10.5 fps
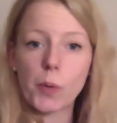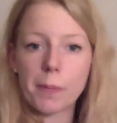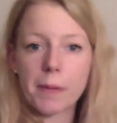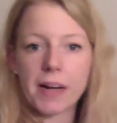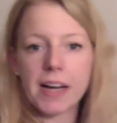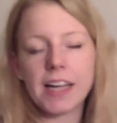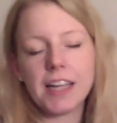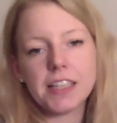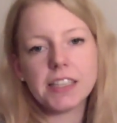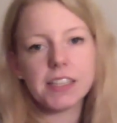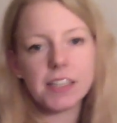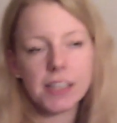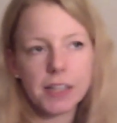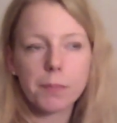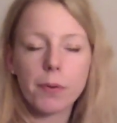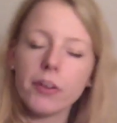my
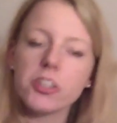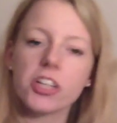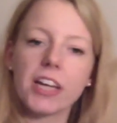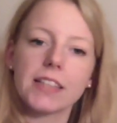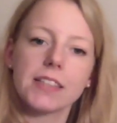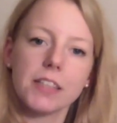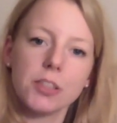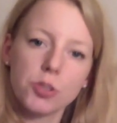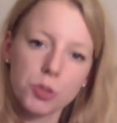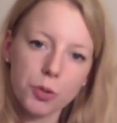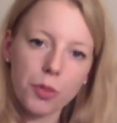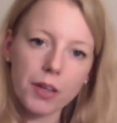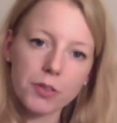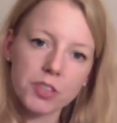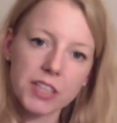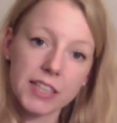projects in
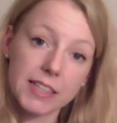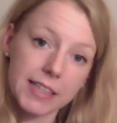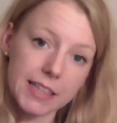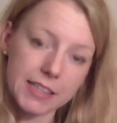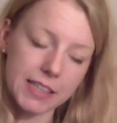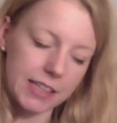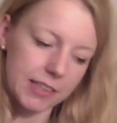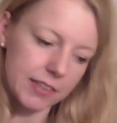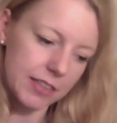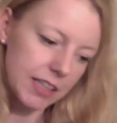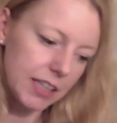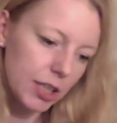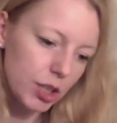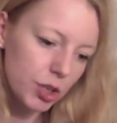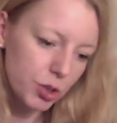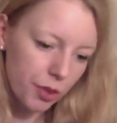2016.
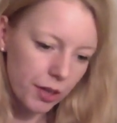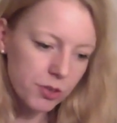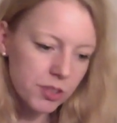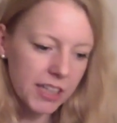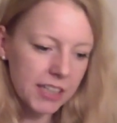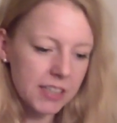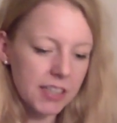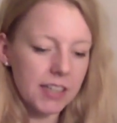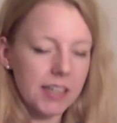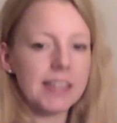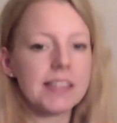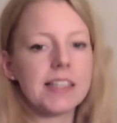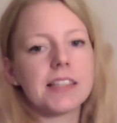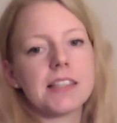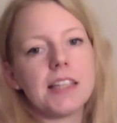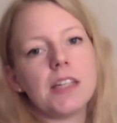
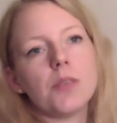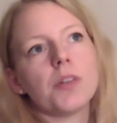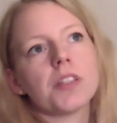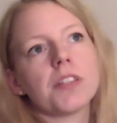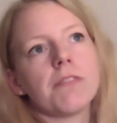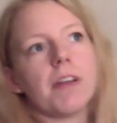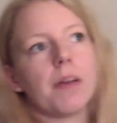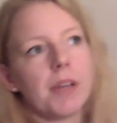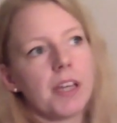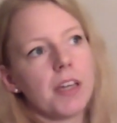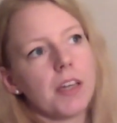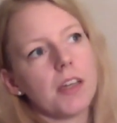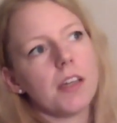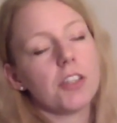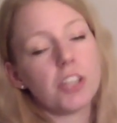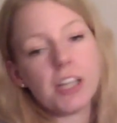2016 was a very
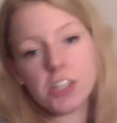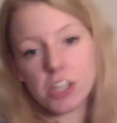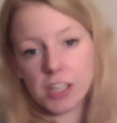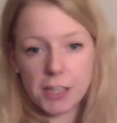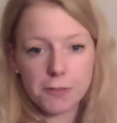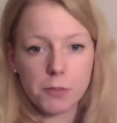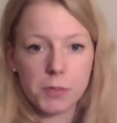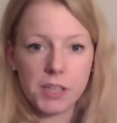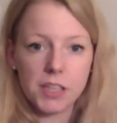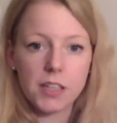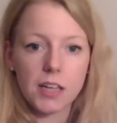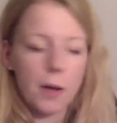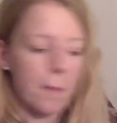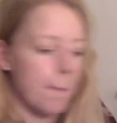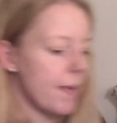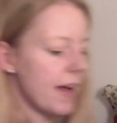changing year for me.
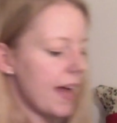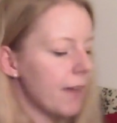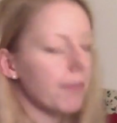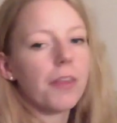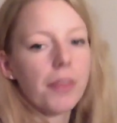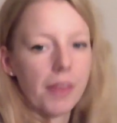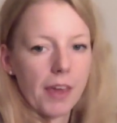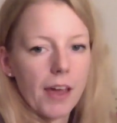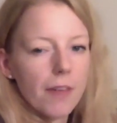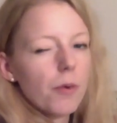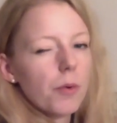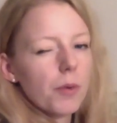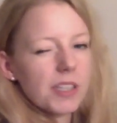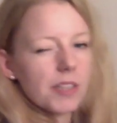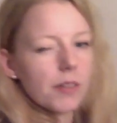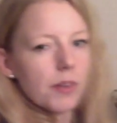Everything.
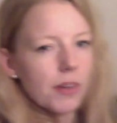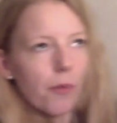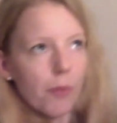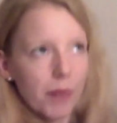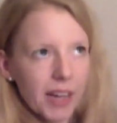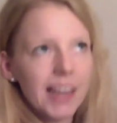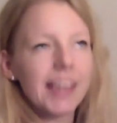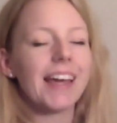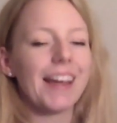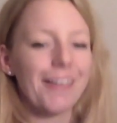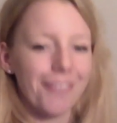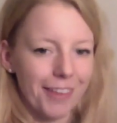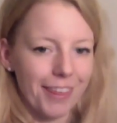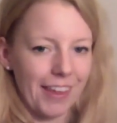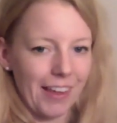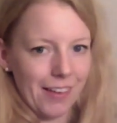Really
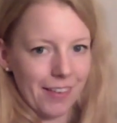everything.